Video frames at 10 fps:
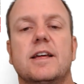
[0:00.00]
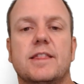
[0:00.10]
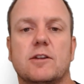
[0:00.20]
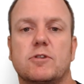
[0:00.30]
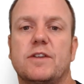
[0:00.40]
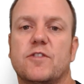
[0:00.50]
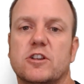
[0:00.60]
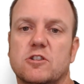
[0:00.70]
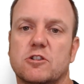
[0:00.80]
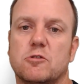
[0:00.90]
that'll give
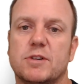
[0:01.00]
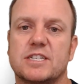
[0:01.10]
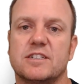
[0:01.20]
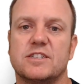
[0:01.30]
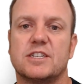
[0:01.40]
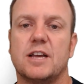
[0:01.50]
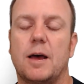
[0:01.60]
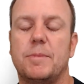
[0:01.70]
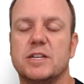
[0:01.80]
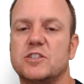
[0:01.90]
those local residents a
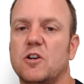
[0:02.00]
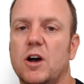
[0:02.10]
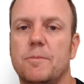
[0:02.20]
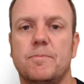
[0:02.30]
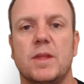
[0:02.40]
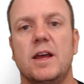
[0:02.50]
better time